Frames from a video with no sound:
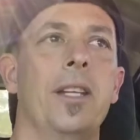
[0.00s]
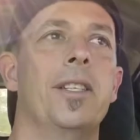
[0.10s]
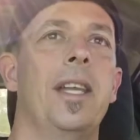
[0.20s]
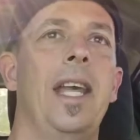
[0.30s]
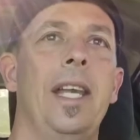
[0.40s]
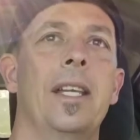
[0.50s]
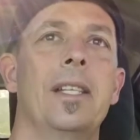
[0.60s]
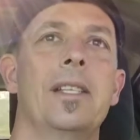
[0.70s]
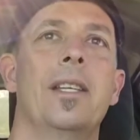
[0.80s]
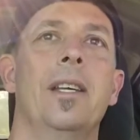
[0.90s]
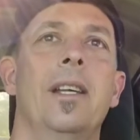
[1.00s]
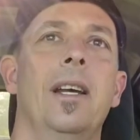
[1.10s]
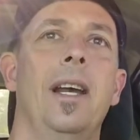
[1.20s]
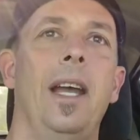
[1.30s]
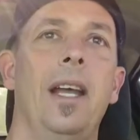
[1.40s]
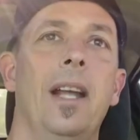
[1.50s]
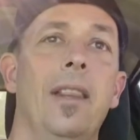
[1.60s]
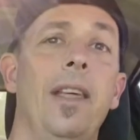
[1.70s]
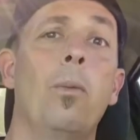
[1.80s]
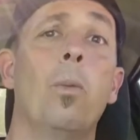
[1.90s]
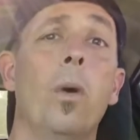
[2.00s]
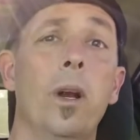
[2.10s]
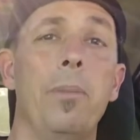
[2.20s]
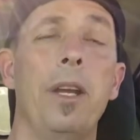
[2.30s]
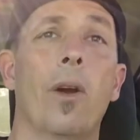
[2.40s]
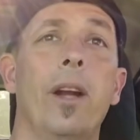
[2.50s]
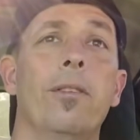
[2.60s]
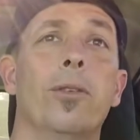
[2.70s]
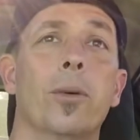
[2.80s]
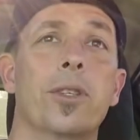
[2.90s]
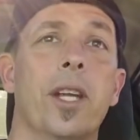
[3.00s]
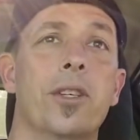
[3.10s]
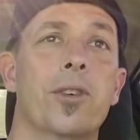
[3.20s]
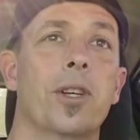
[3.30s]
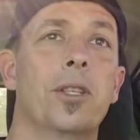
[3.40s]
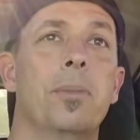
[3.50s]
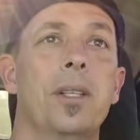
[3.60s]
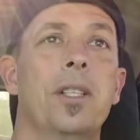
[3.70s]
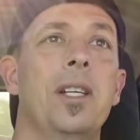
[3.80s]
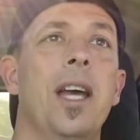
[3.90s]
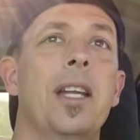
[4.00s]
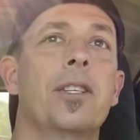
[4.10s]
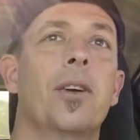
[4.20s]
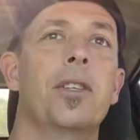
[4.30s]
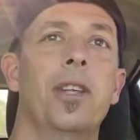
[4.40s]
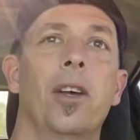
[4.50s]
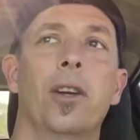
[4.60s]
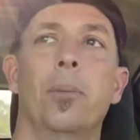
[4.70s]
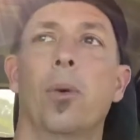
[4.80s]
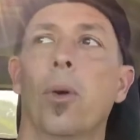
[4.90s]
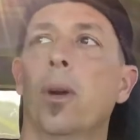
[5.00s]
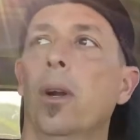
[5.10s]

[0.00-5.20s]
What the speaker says: sedans, and they want to be great in full-size trucks, but you got to start selling them more.